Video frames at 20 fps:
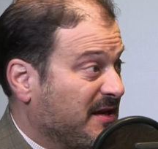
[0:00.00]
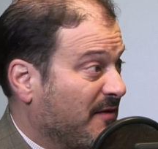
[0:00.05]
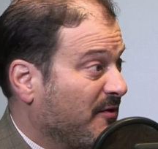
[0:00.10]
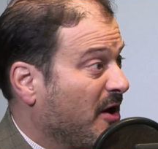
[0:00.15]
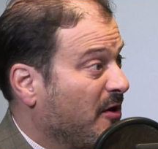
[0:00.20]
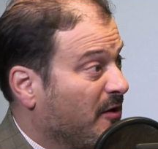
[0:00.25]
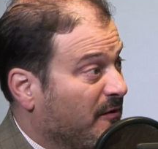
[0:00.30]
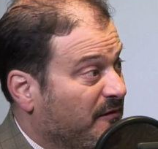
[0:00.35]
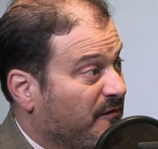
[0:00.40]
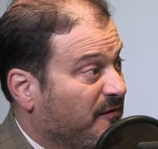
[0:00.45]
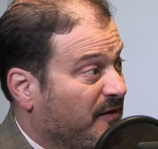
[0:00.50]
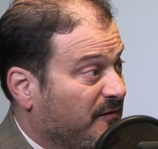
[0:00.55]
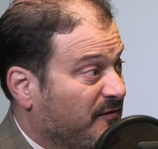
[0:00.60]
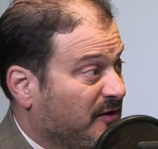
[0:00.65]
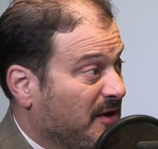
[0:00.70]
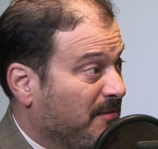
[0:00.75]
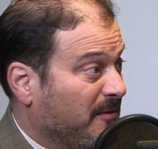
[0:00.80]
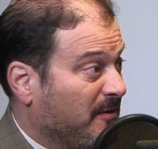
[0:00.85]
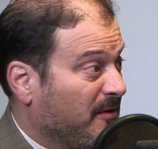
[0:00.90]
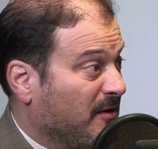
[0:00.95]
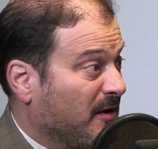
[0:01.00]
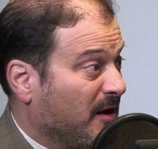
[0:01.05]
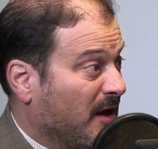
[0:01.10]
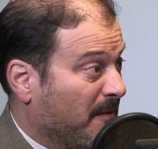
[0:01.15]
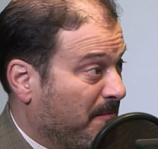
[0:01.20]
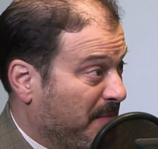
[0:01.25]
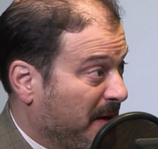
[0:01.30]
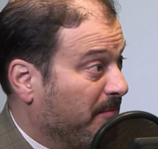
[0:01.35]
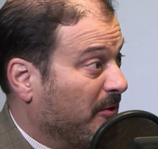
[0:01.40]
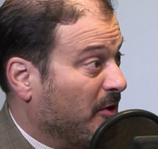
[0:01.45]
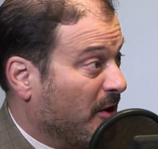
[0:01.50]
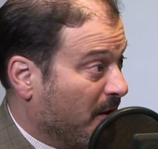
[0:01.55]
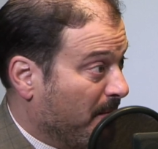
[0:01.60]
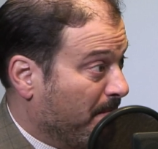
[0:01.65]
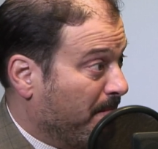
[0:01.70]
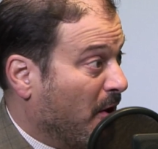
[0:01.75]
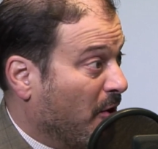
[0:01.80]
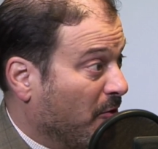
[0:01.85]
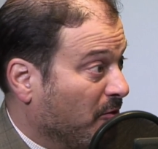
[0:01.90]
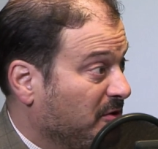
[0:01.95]
750 people on a
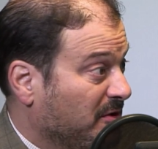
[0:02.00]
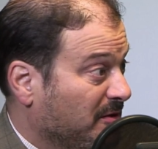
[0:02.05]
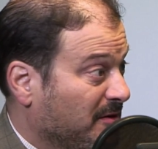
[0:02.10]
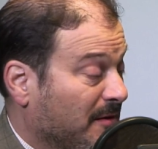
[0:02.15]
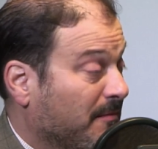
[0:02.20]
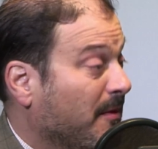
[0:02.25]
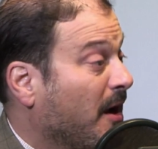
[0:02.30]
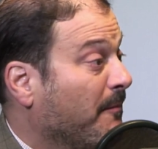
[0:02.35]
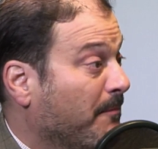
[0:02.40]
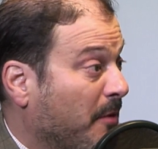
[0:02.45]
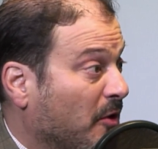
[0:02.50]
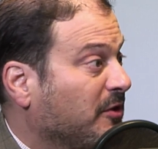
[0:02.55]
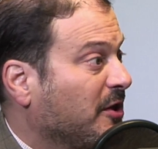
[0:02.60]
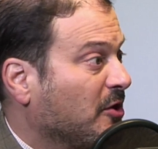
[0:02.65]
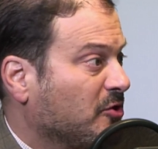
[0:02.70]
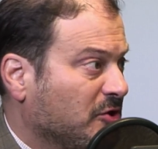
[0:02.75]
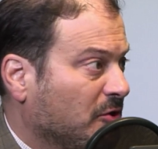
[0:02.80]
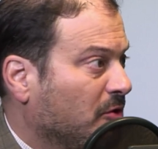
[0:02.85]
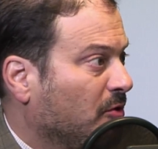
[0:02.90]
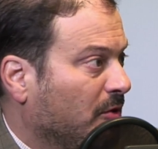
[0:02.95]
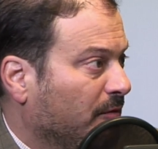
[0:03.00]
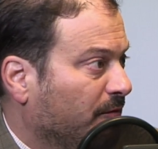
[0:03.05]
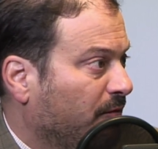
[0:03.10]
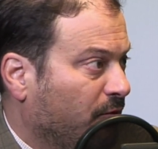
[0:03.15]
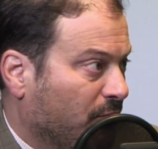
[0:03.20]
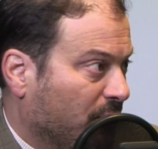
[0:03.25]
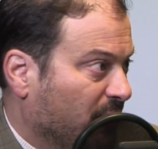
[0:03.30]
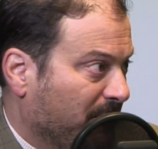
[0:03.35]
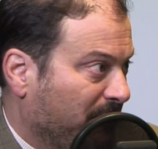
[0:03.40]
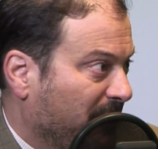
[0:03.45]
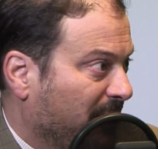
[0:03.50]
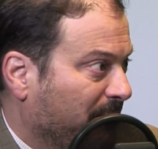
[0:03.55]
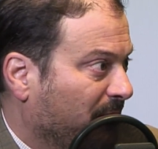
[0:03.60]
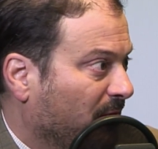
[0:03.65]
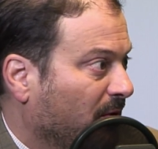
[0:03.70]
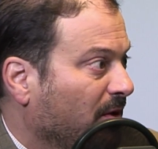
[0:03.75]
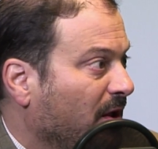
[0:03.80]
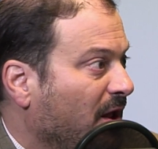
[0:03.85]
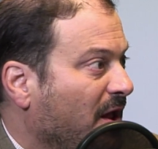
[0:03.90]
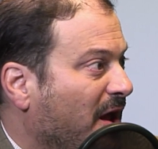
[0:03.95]
boat that should hold 40
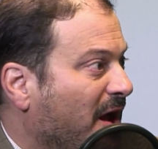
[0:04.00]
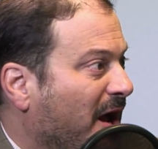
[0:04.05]
people,